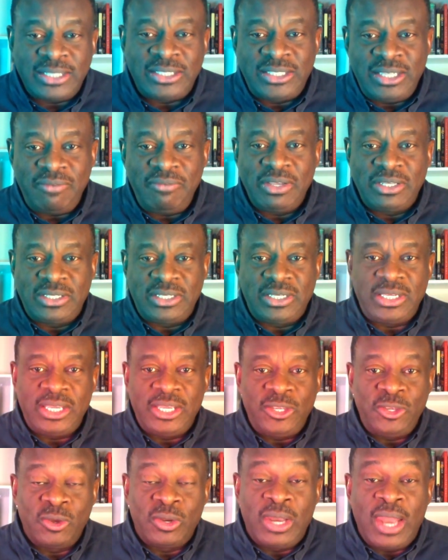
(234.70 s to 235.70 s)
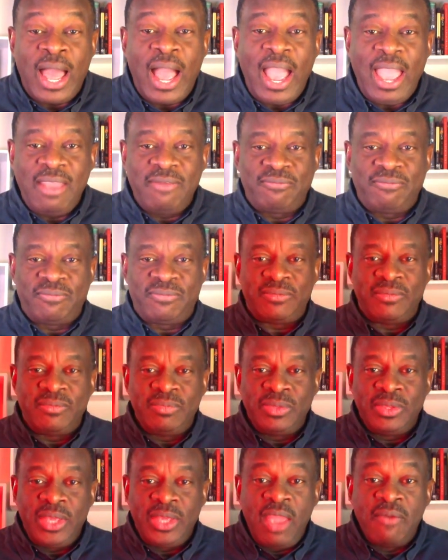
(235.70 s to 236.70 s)
activity, your
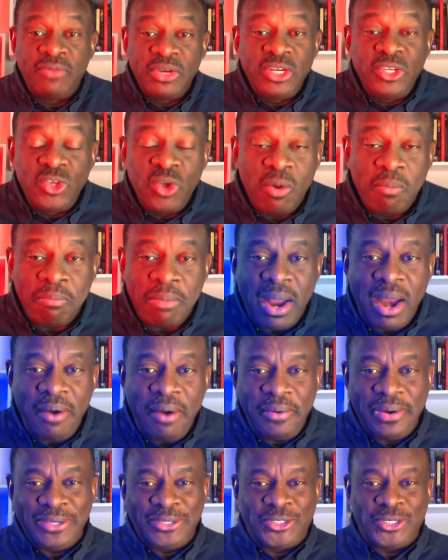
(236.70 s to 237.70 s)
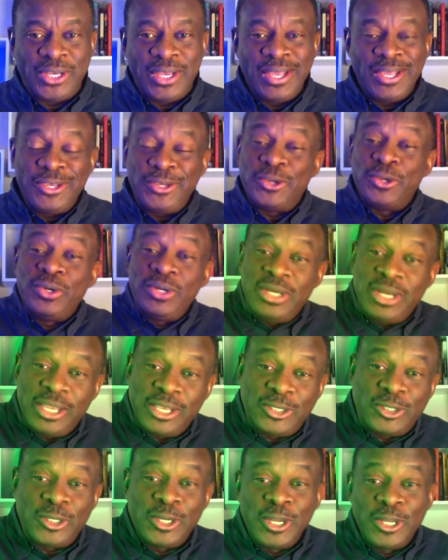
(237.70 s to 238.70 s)
life, even in your marriage. You
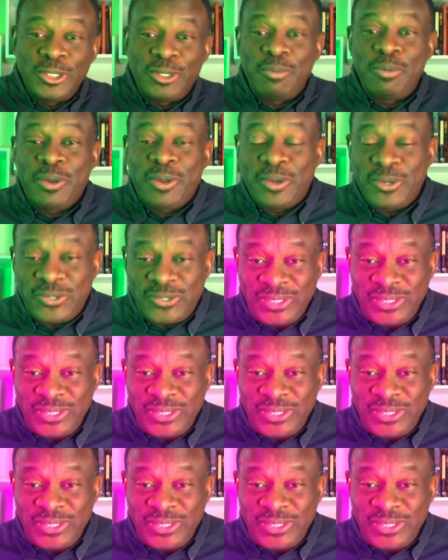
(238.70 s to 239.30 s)
need to be